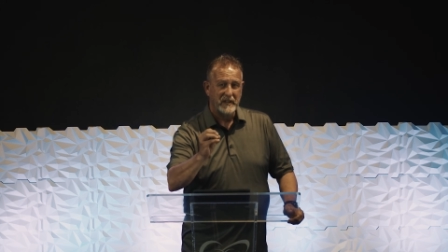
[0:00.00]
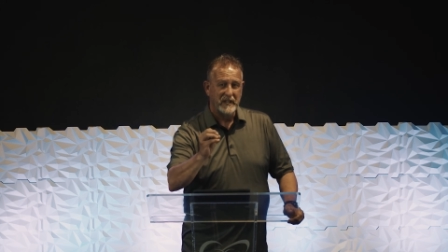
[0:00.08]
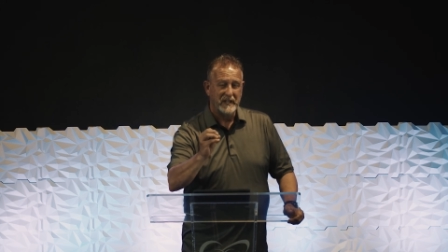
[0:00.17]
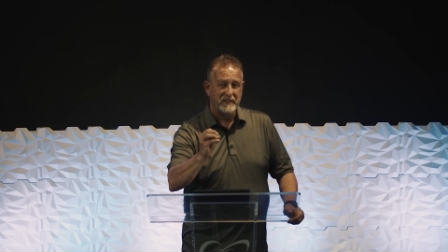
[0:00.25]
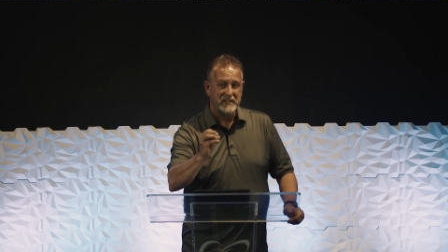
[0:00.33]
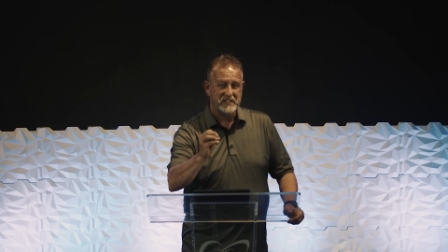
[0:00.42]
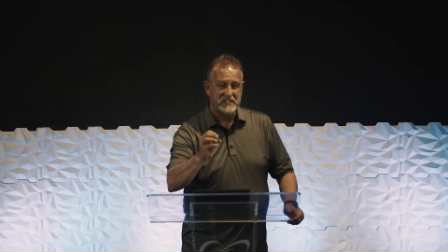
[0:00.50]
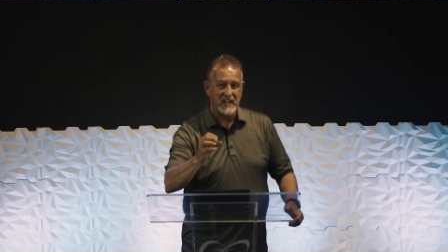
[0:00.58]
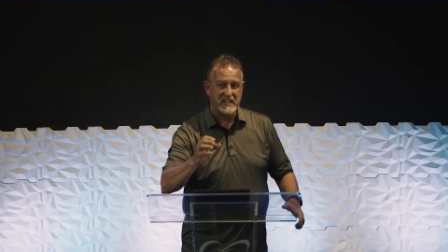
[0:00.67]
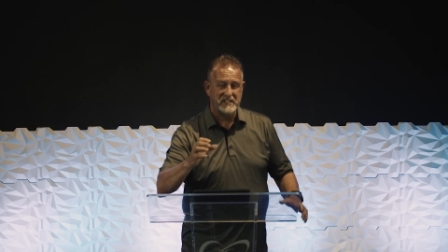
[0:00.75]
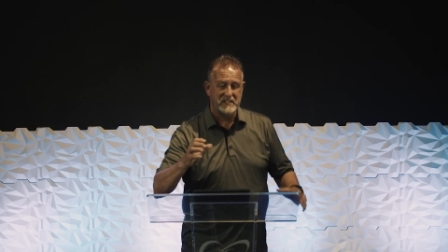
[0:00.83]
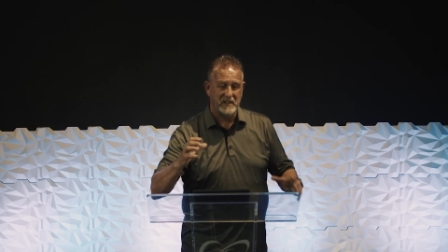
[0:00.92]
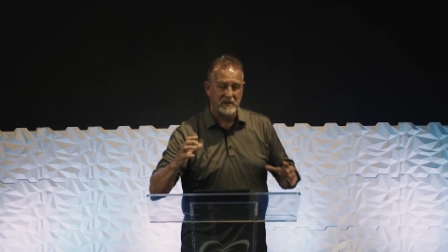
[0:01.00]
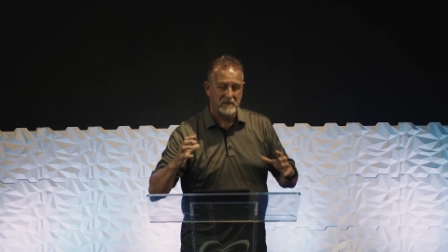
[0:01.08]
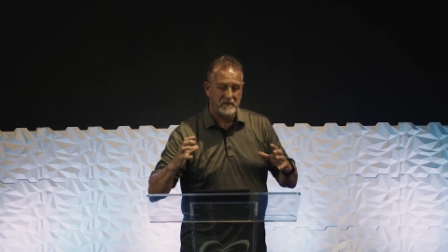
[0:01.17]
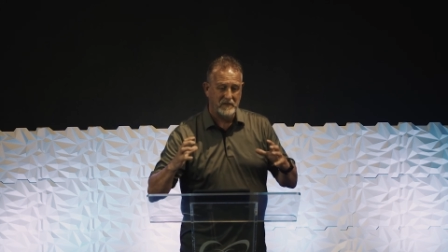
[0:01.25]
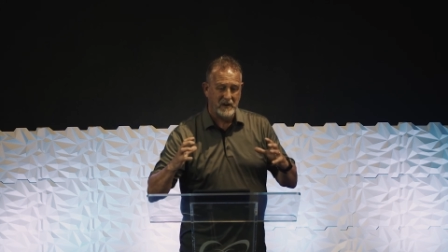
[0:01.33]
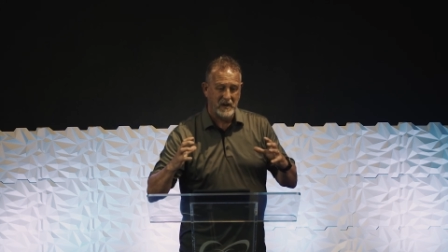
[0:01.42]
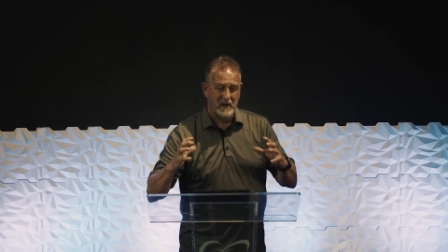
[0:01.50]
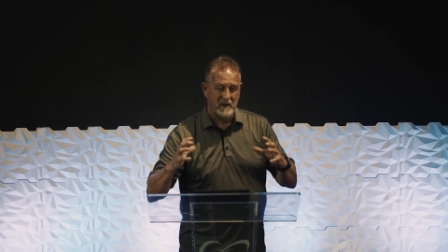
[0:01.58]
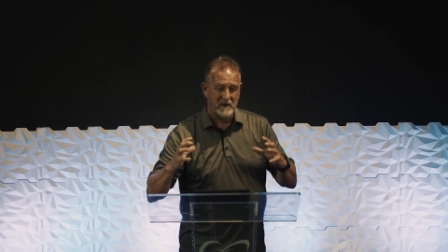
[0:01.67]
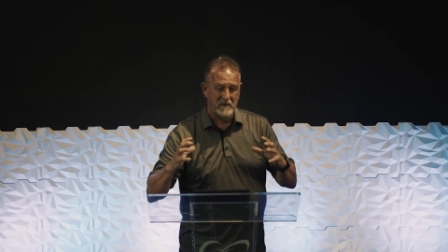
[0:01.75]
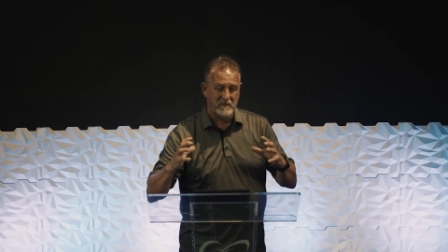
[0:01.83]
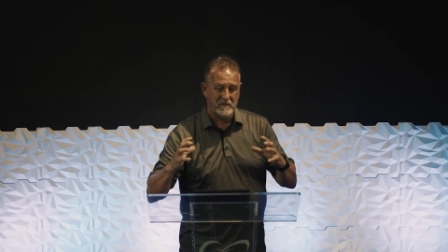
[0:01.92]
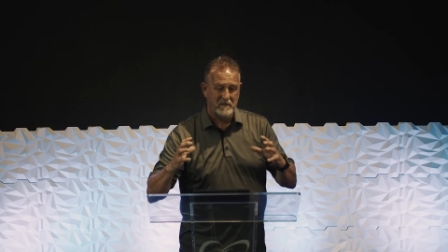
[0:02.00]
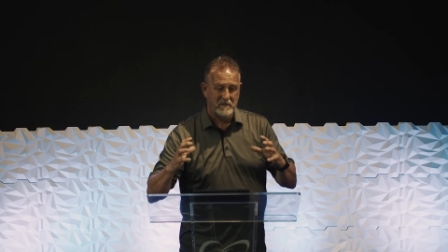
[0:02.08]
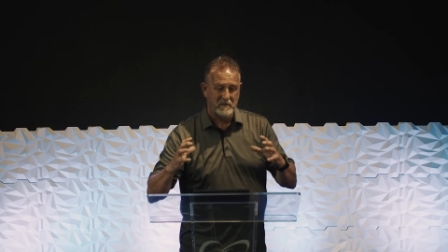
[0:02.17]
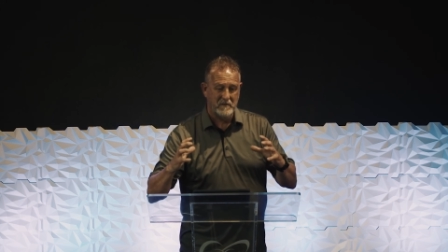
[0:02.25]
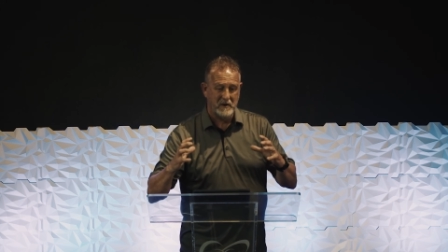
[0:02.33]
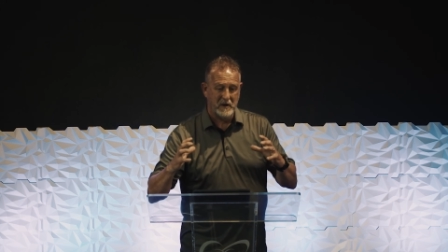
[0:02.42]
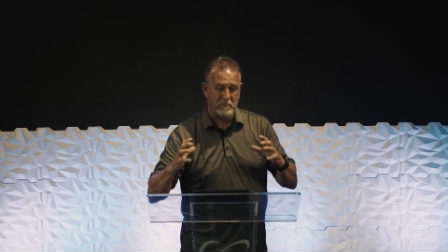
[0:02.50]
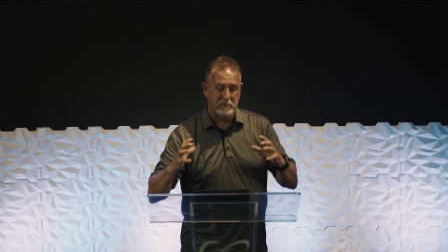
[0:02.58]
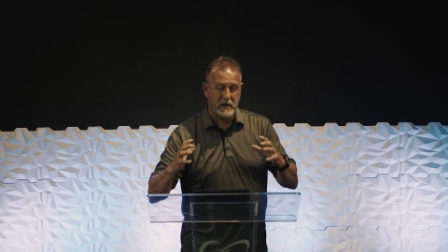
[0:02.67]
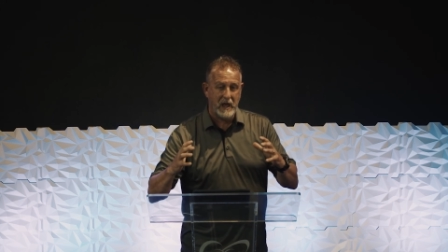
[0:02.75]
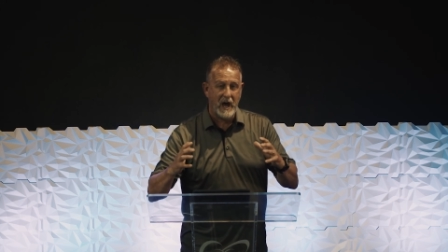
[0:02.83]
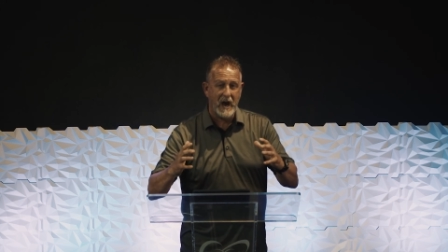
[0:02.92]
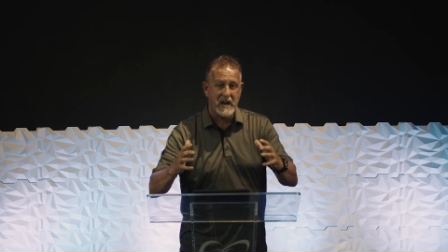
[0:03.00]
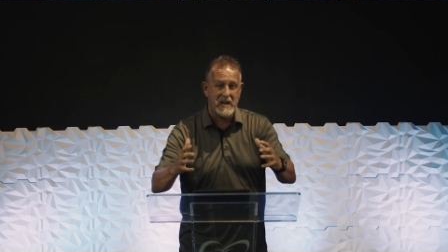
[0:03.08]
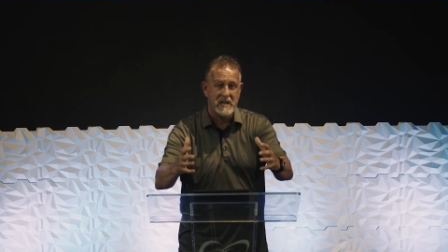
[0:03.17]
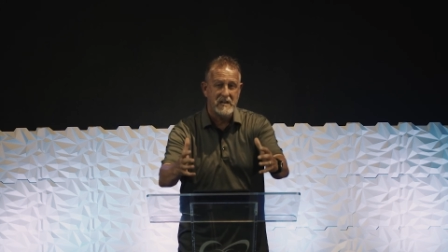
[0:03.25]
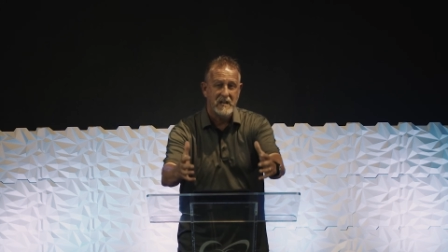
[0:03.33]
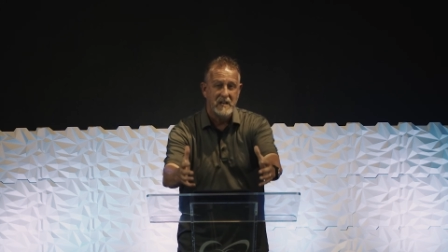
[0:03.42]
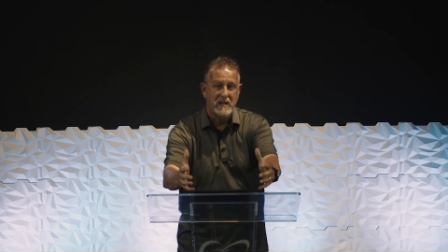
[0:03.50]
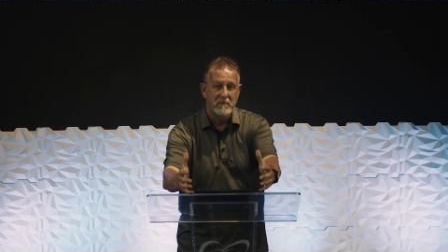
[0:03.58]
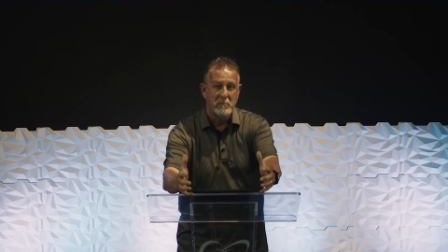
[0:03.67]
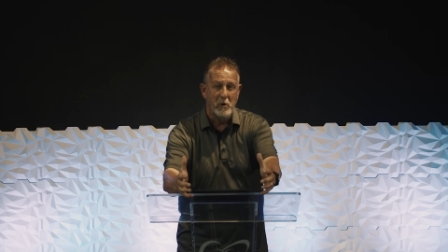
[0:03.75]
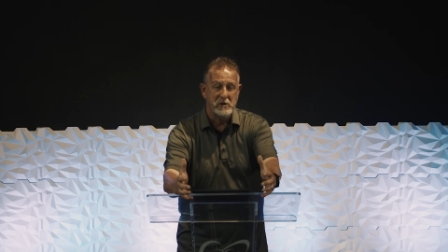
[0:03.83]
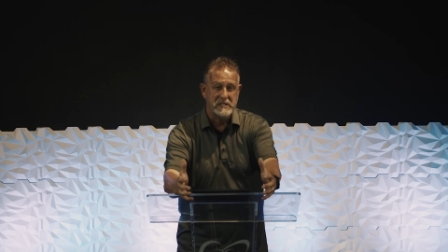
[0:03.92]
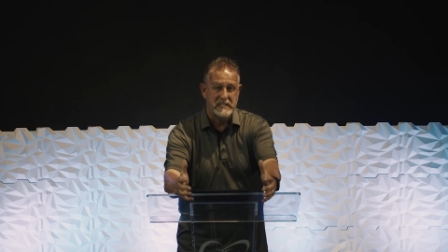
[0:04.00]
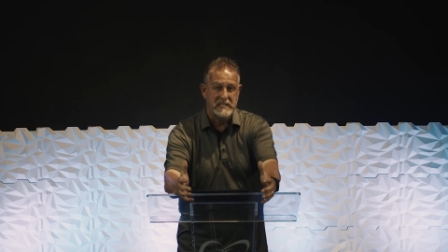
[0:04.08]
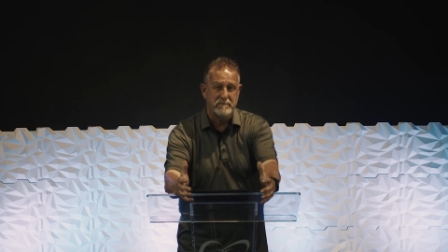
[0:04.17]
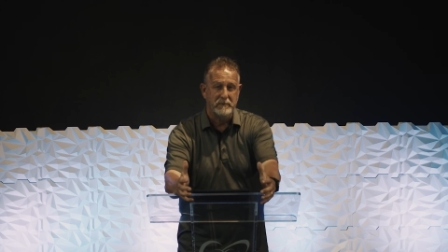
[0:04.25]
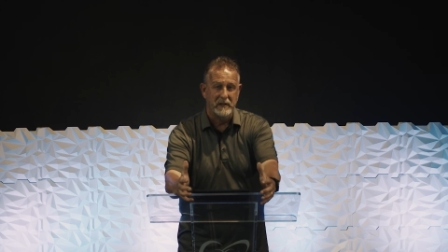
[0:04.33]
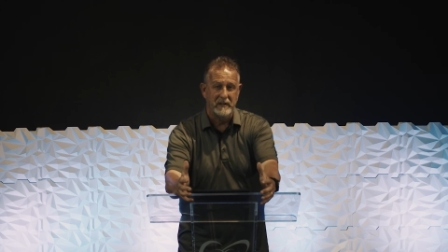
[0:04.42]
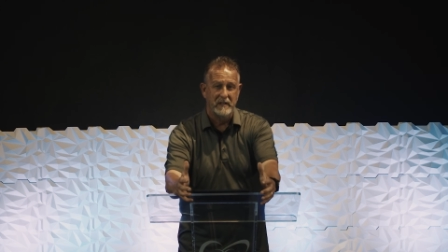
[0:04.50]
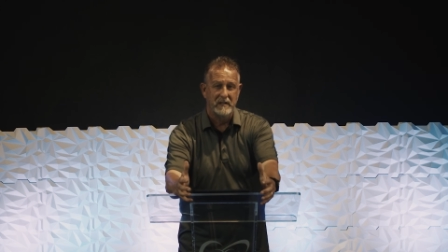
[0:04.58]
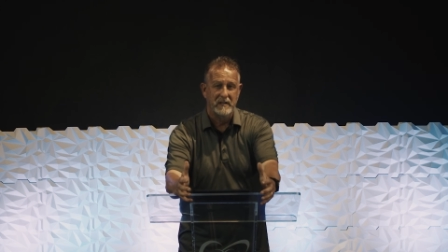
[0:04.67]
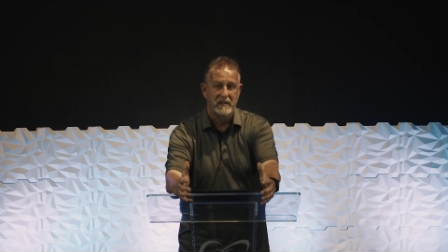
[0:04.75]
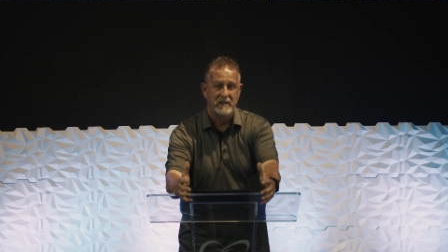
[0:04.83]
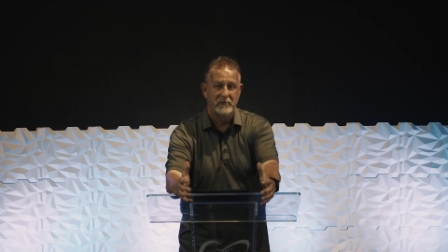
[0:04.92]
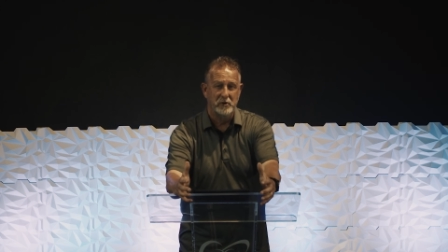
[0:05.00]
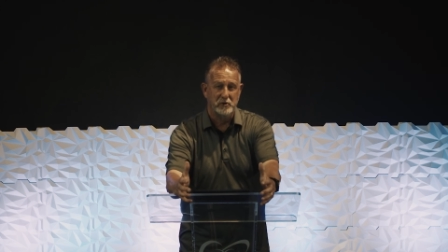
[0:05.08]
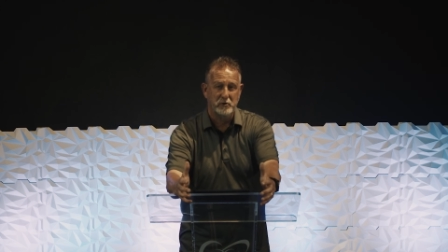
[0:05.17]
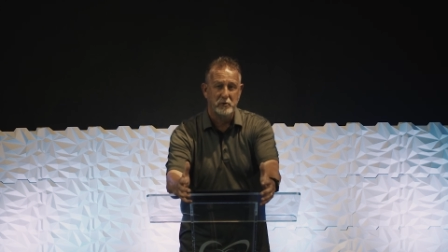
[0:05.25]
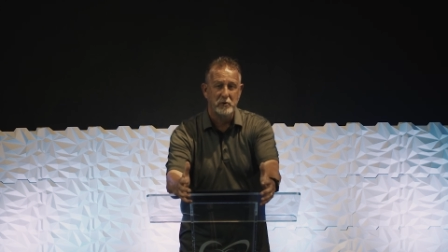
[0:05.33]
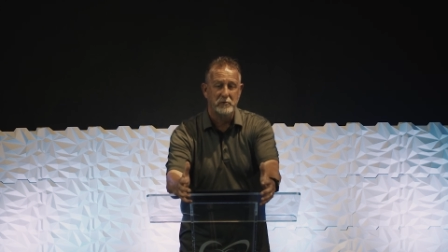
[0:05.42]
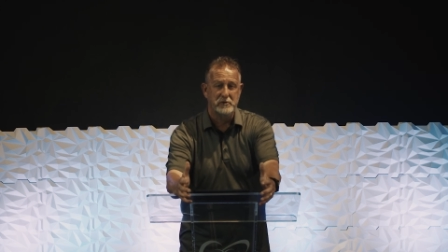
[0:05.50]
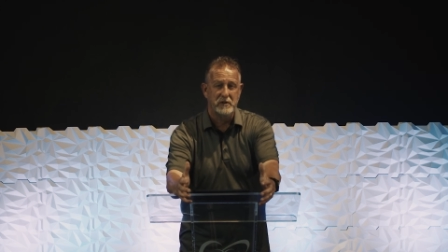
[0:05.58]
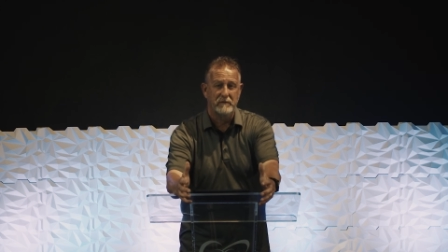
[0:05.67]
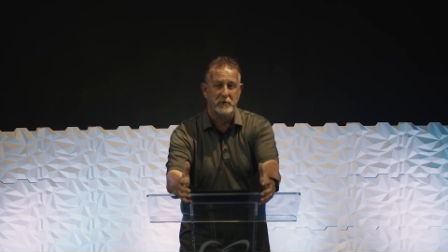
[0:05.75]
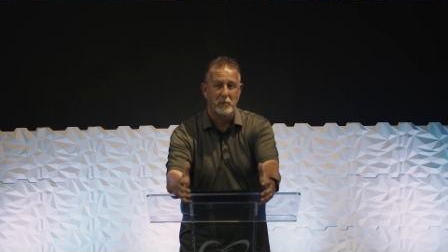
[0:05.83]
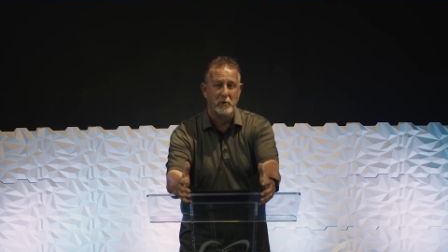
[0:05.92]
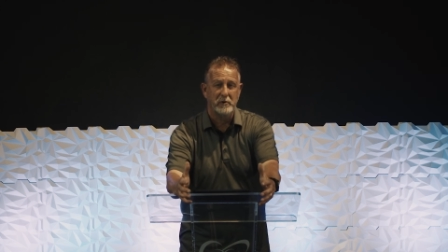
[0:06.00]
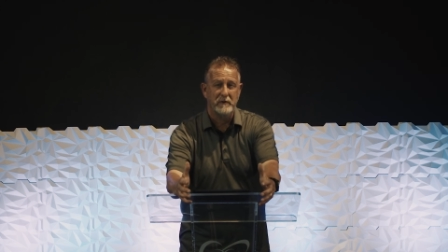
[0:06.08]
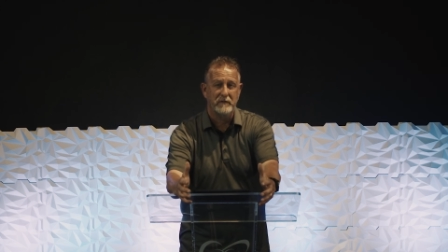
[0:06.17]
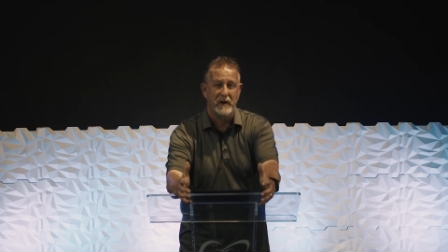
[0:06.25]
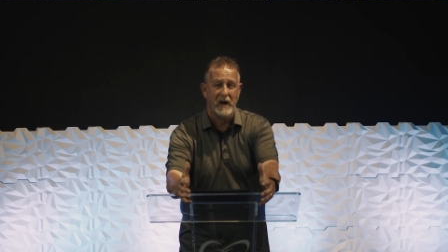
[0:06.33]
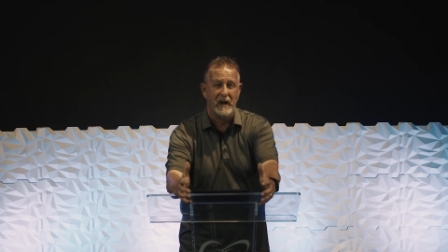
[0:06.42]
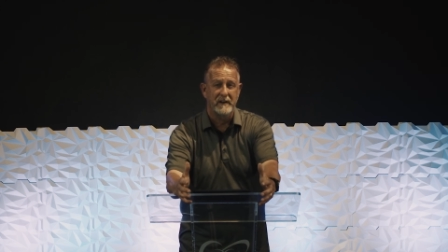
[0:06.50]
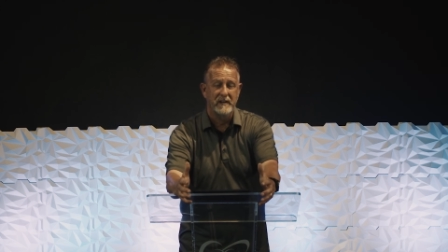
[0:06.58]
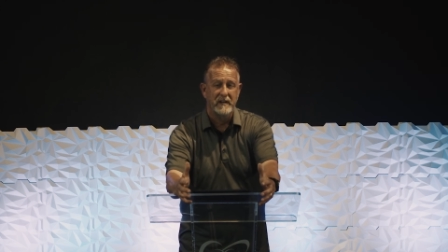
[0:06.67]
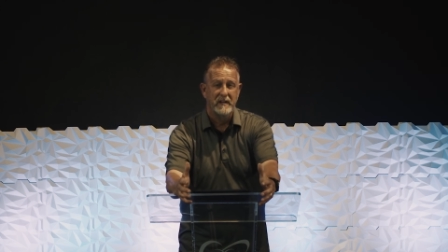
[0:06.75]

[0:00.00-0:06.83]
in the sense of applying more deeply the truths of the Word of God